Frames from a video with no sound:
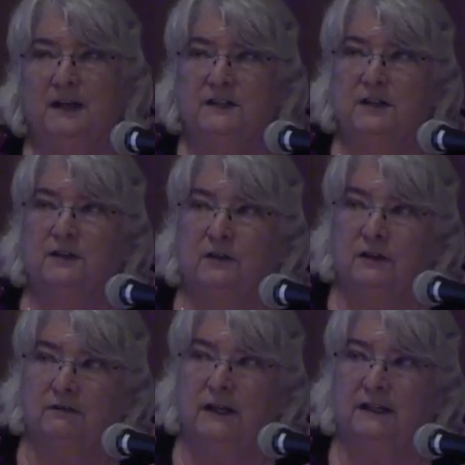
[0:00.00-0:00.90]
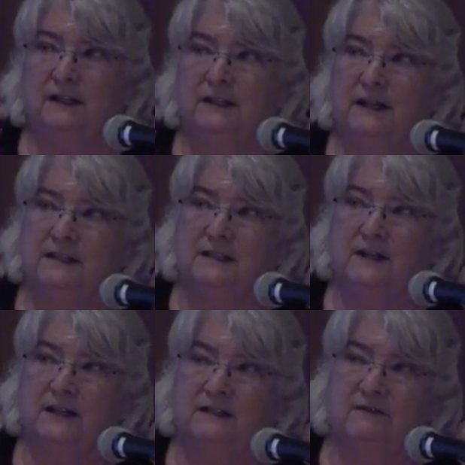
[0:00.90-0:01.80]
So the court recognized a
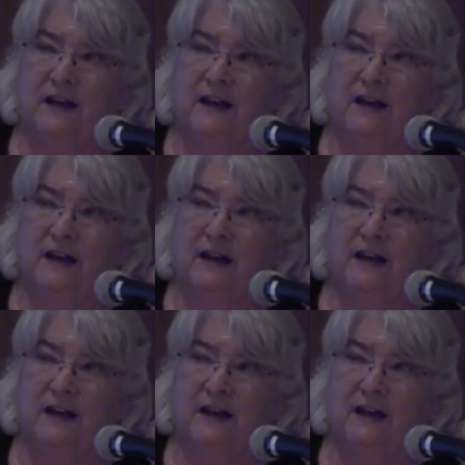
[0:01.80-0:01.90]
cause of